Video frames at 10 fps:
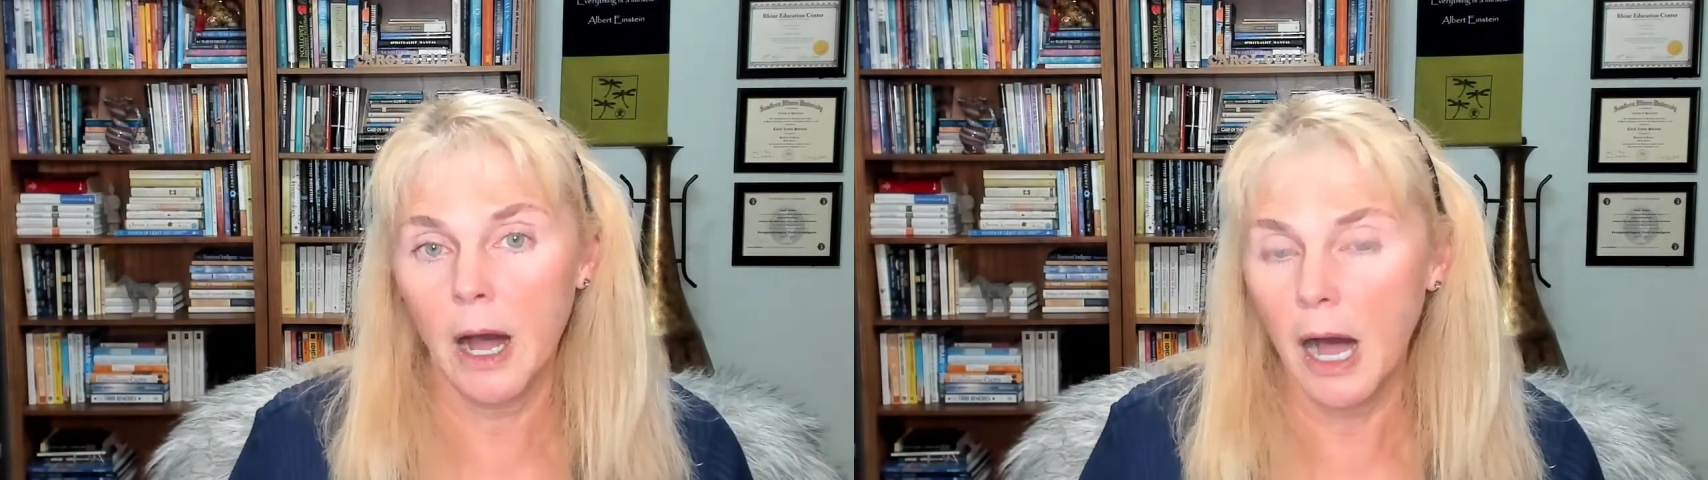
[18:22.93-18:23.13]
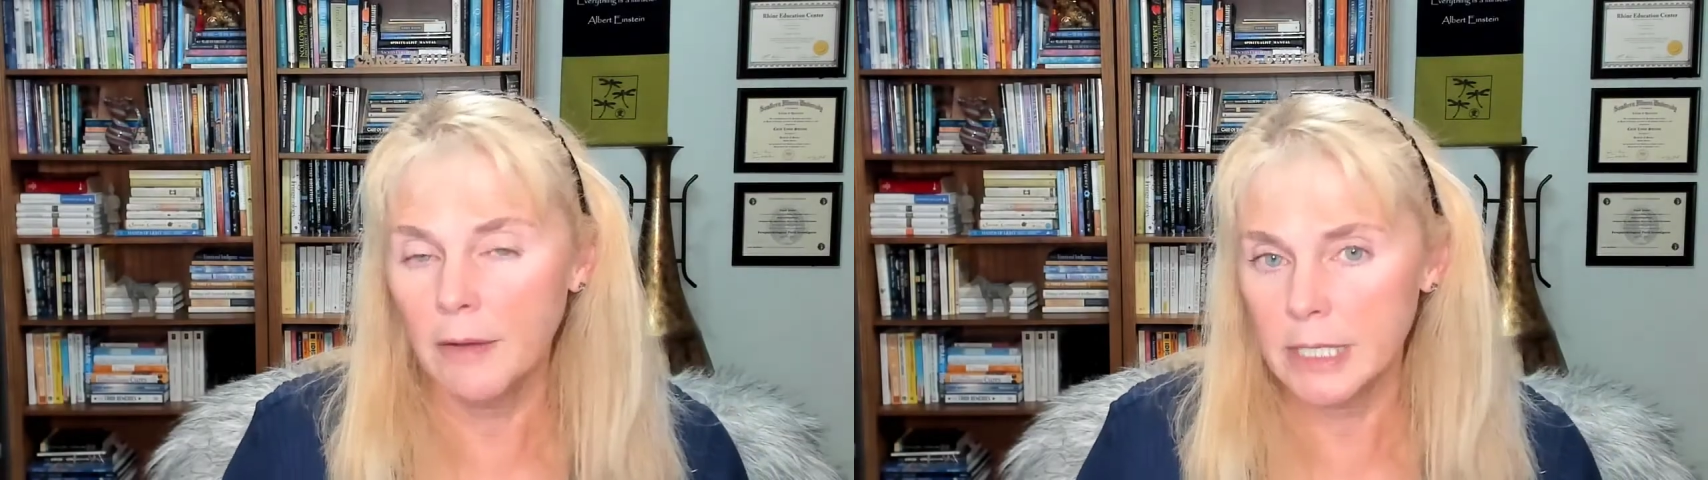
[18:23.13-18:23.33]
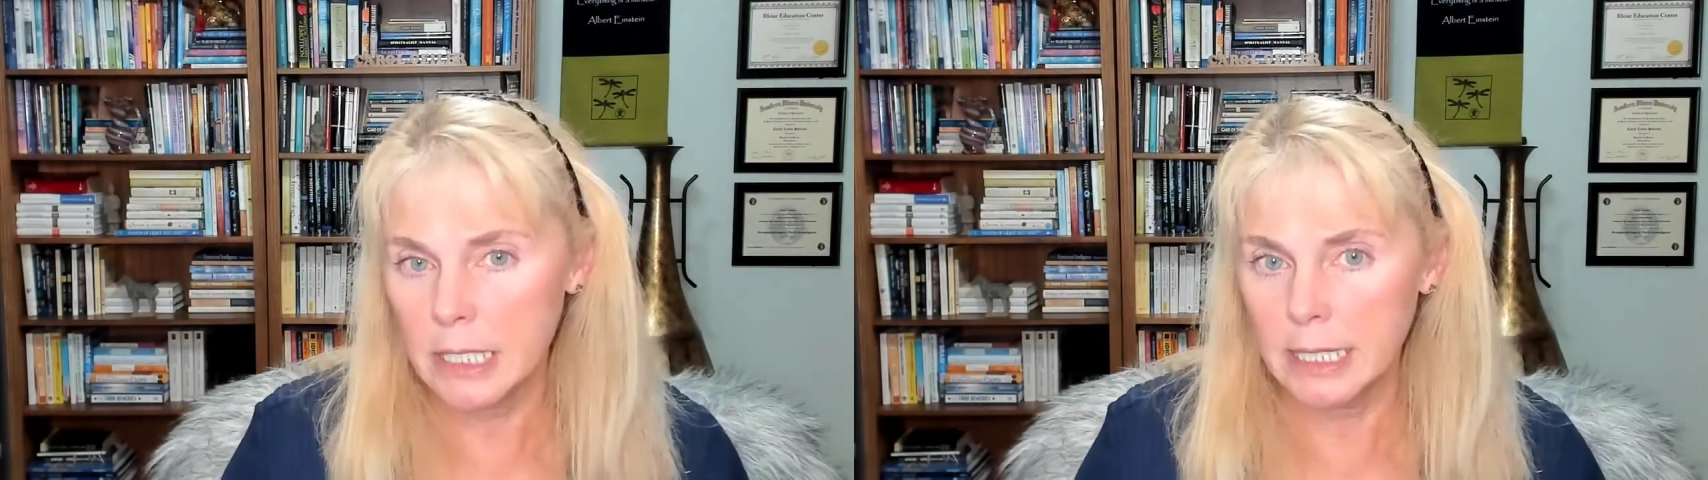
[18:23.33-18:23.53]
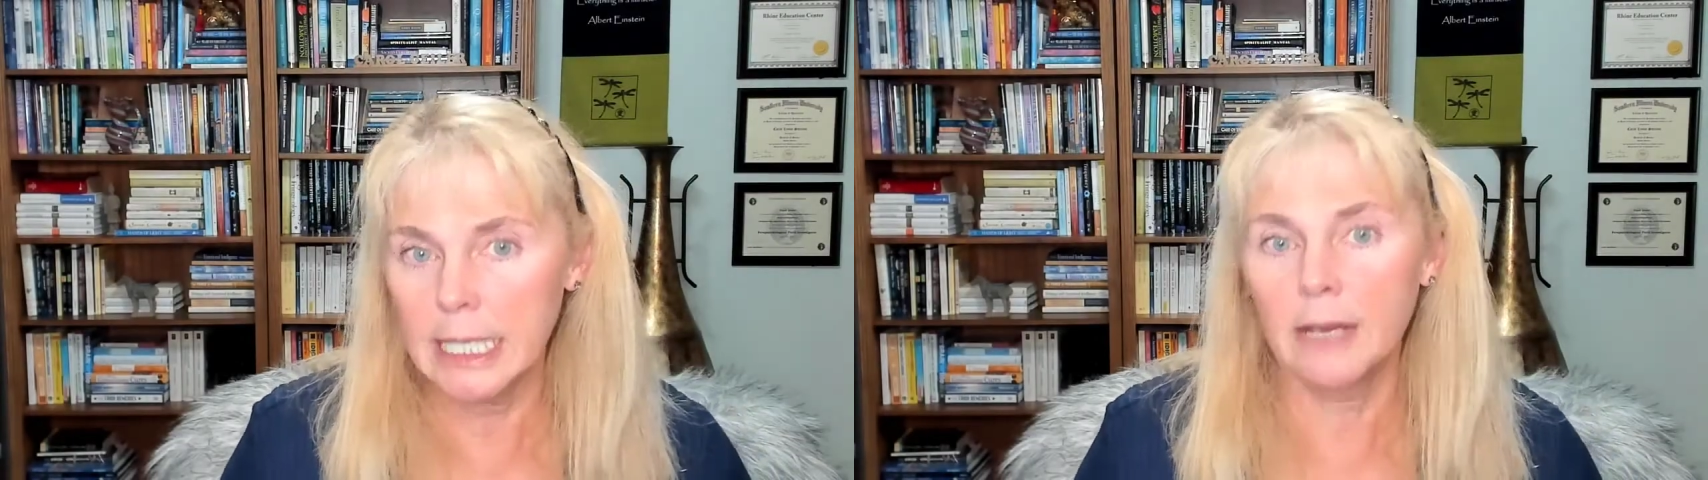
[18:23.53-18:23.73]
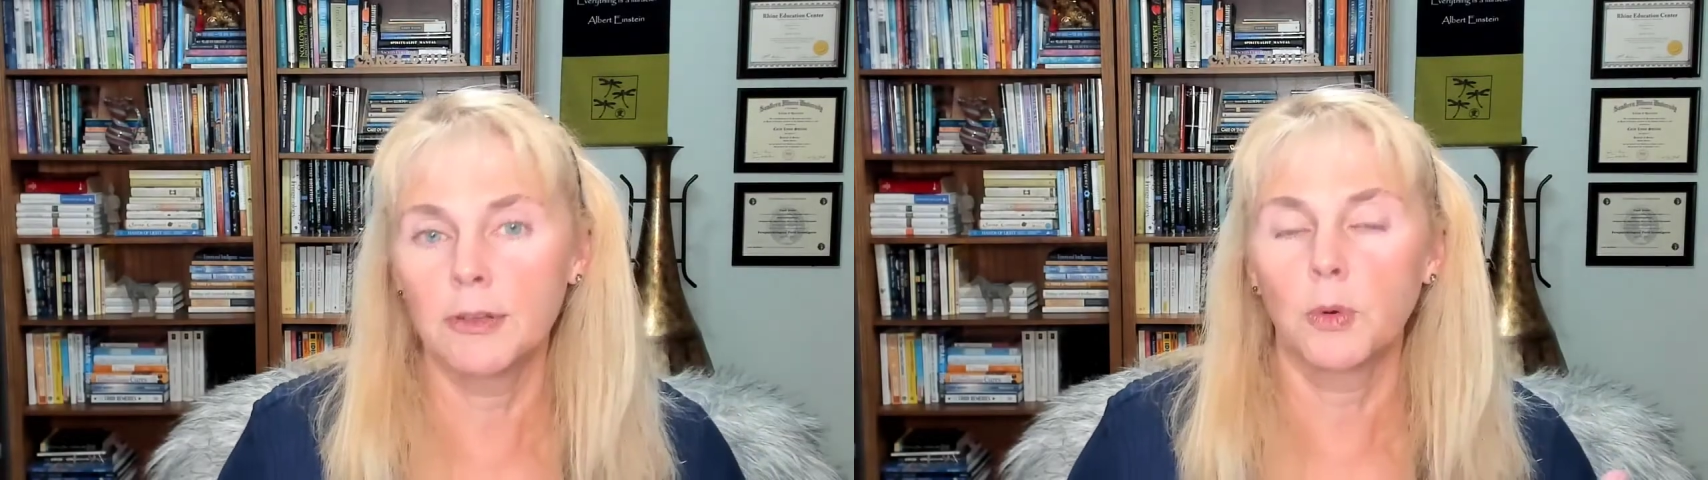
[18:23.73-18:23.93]

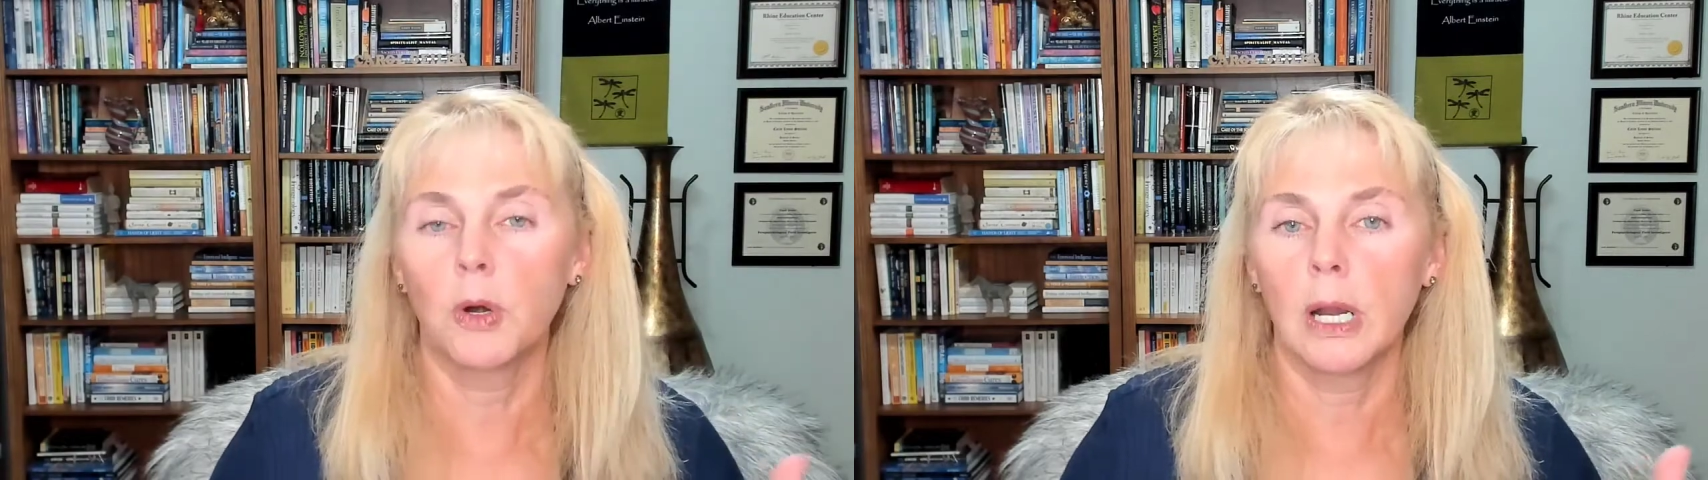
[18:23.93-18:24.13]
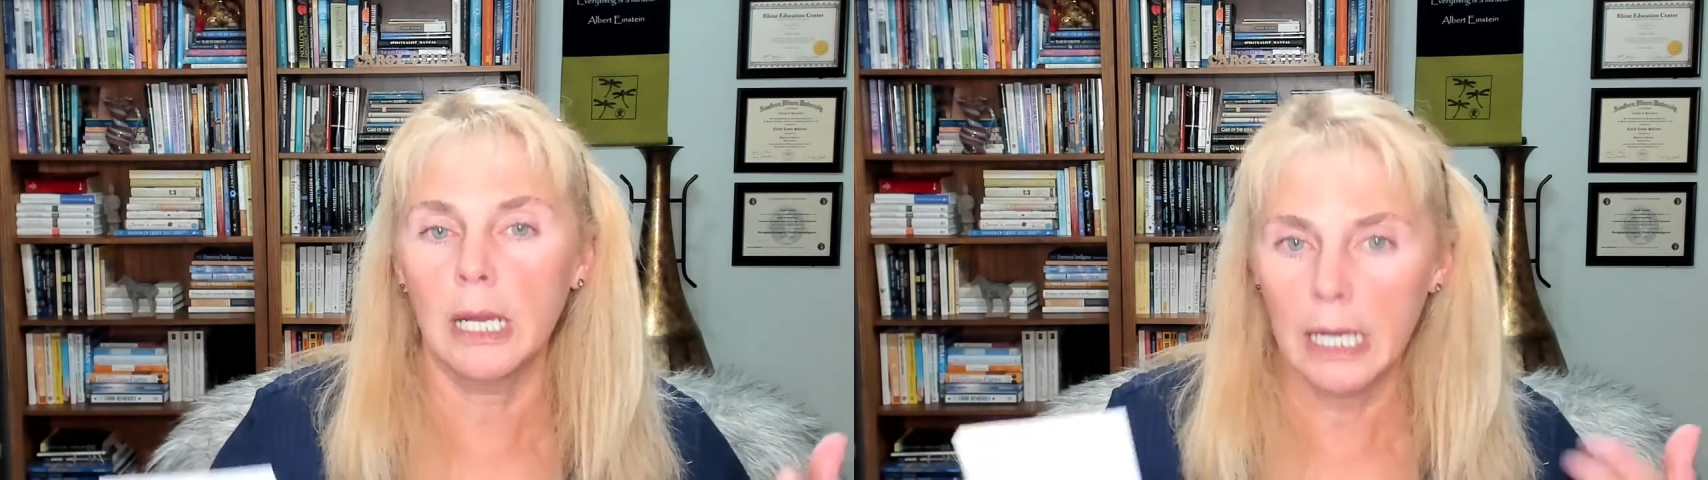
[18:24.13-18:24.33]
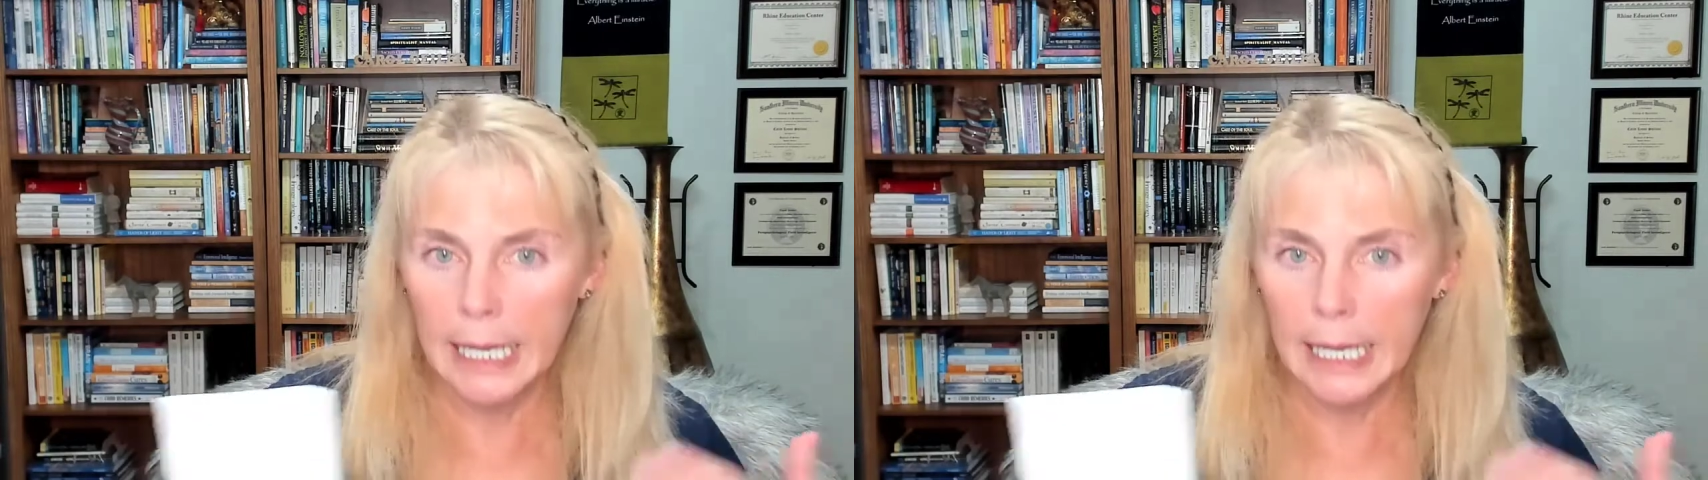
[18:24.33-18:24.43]
Obviously, if you're